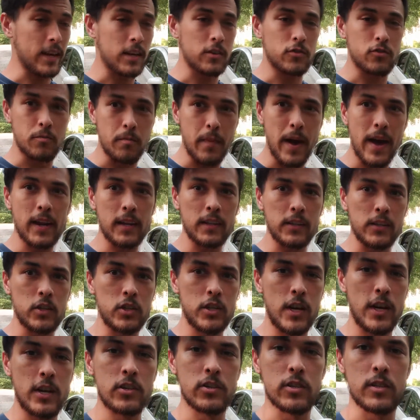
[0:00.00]
dramatically
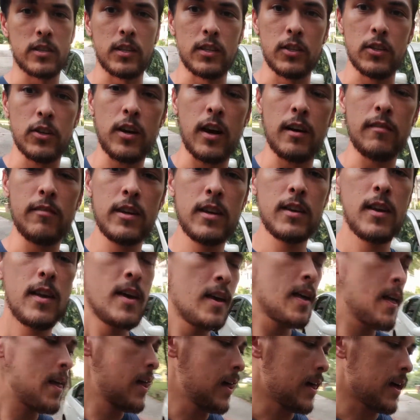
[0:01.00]
changes the look of it.
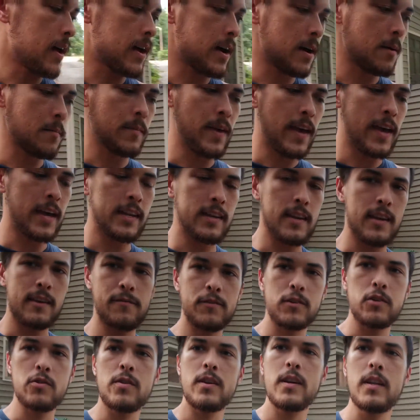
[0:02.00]
And
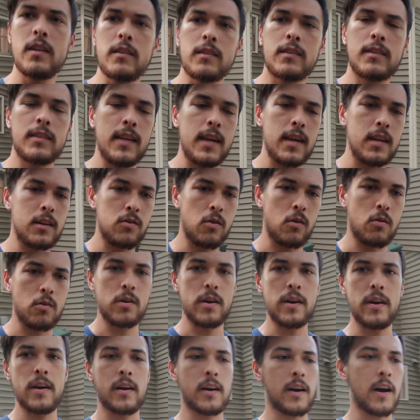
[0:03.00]
if you're in a state or
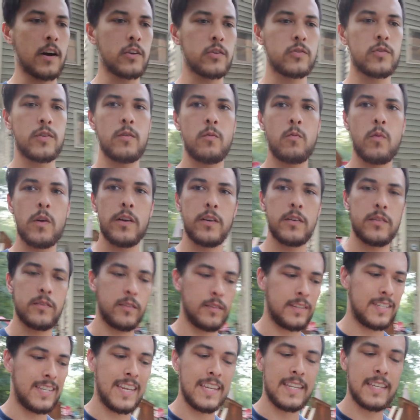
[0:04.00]
a country where
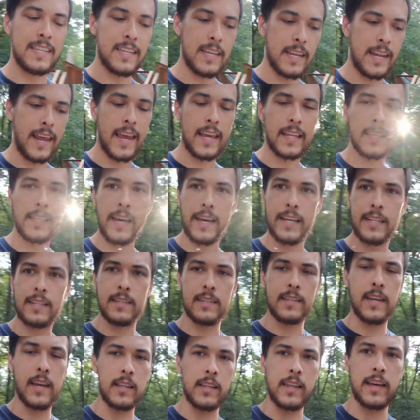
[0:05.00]
tinted headlights and
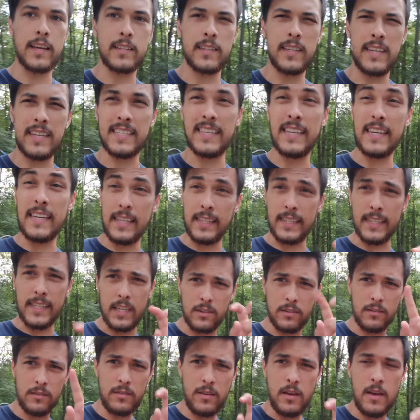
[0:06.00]
taillights is
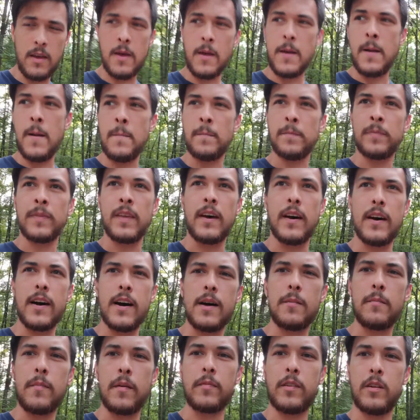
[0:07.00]
illegal,
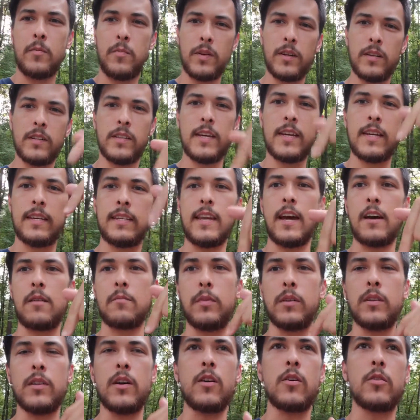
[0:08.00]
I'm gonna put a link down
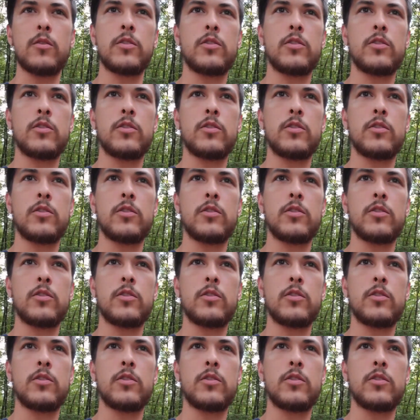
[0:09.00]
below